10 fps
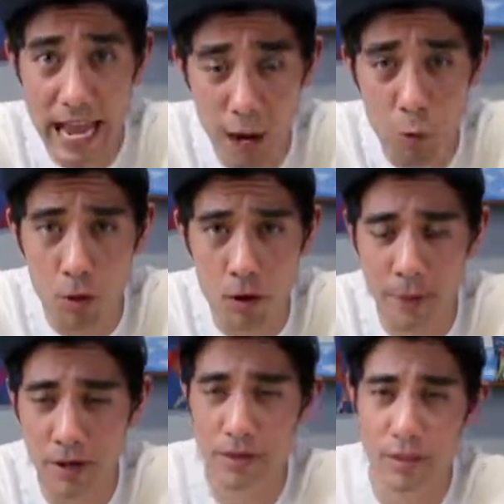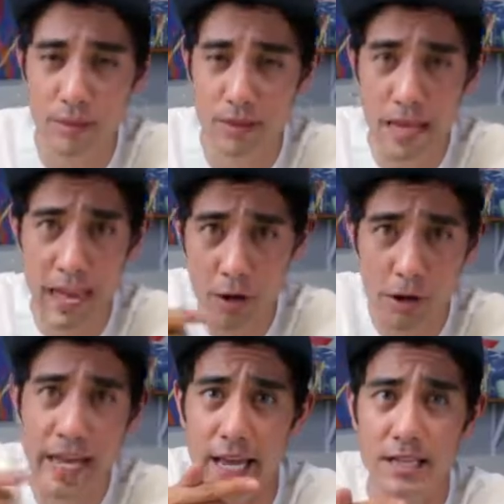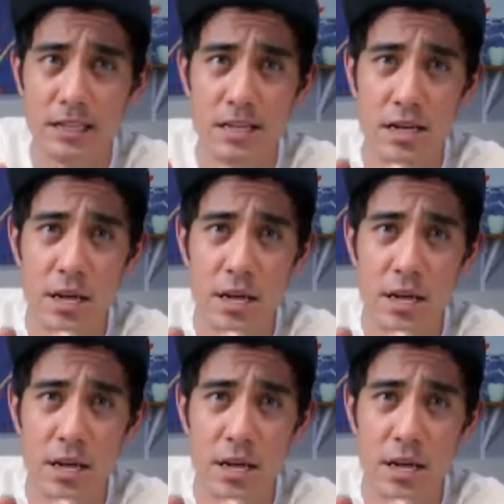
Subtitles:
hour apparently with air cans.